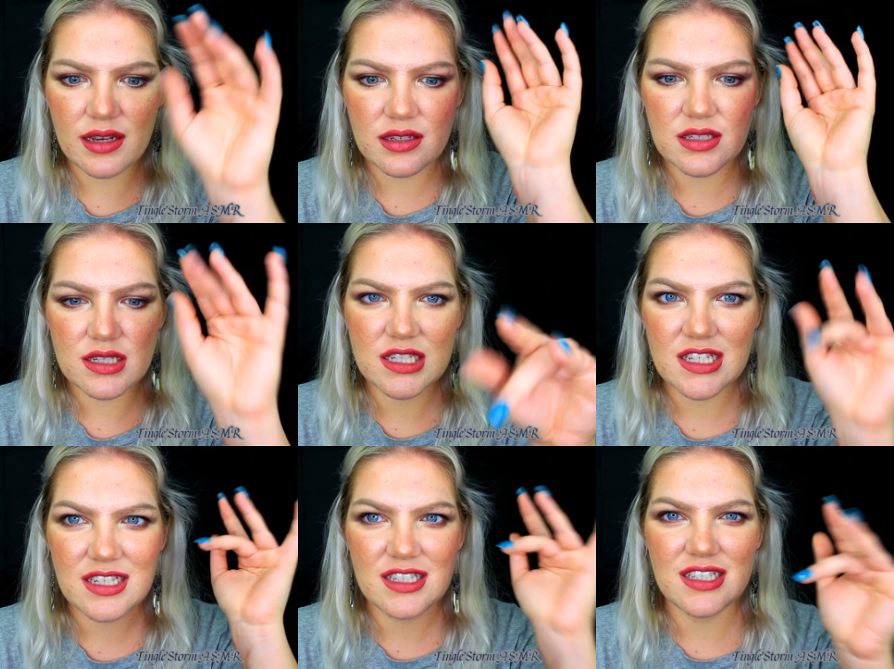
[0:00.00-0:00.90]
and,
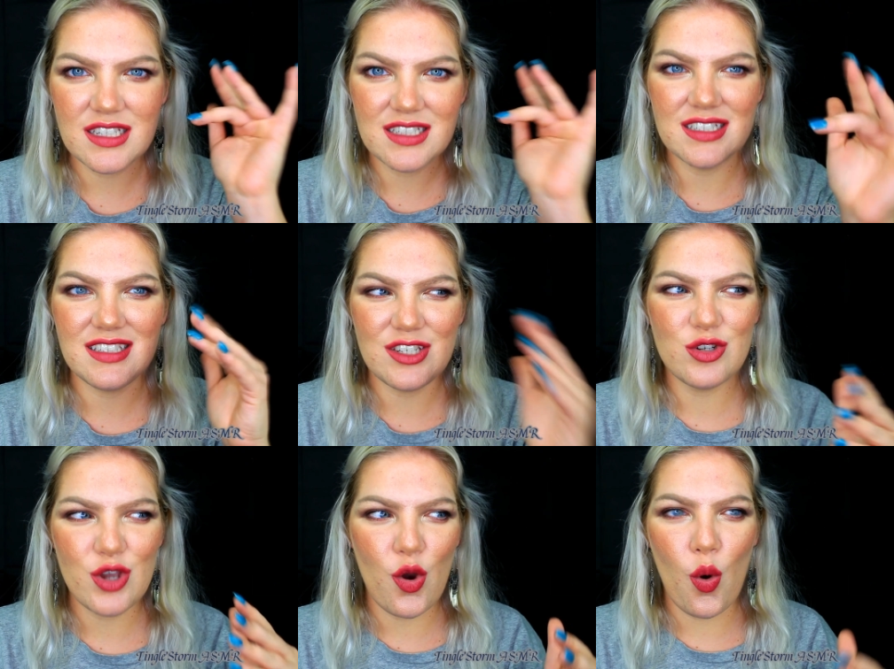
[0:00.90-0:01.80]

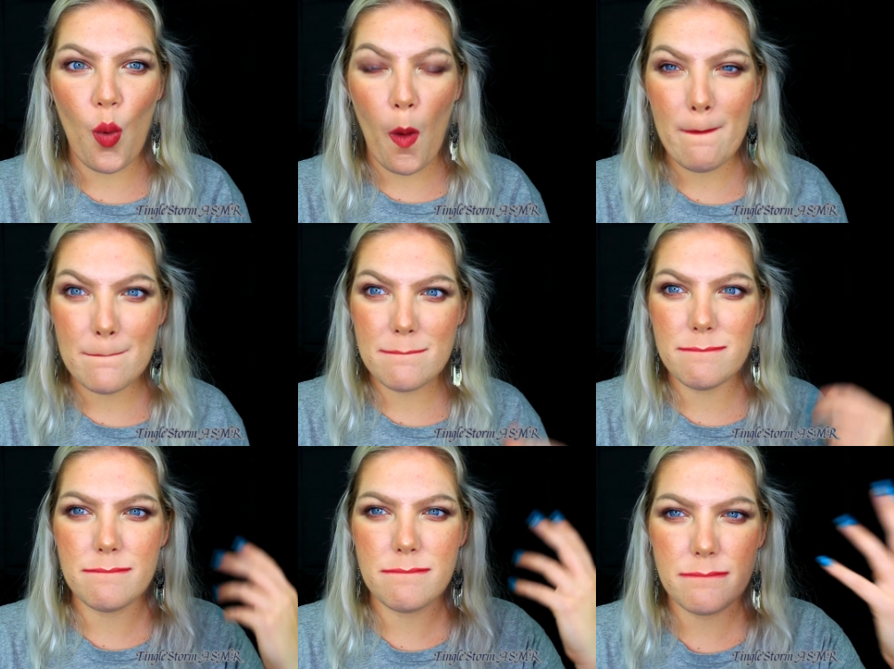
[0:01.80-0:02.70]
you know,
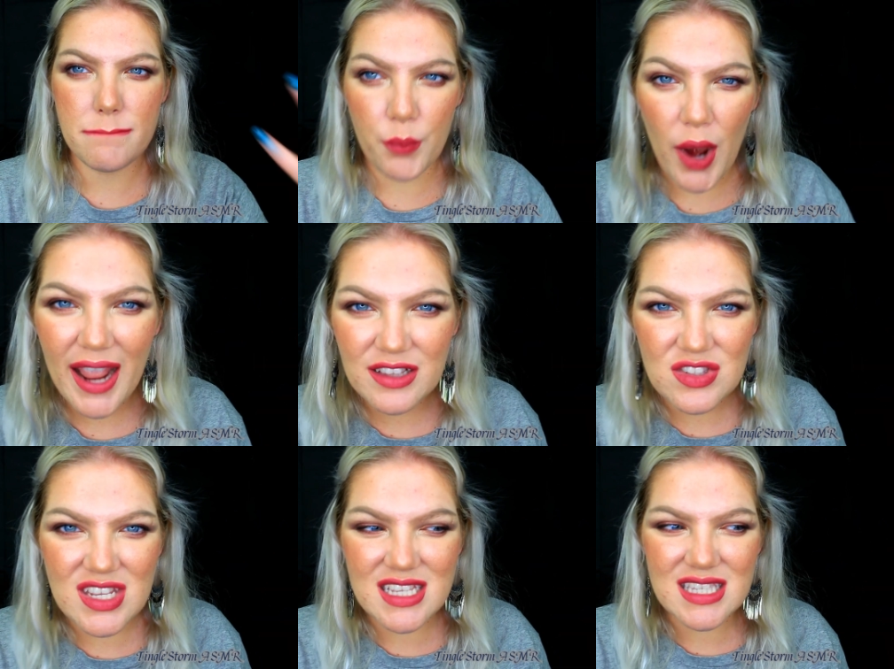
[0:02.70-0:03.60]

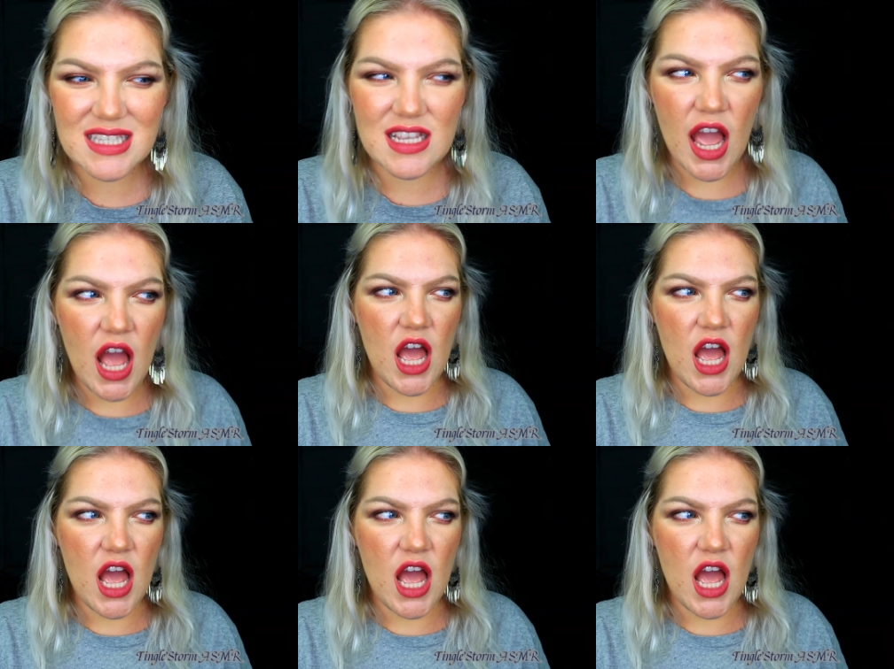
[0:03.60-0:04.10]
practiced.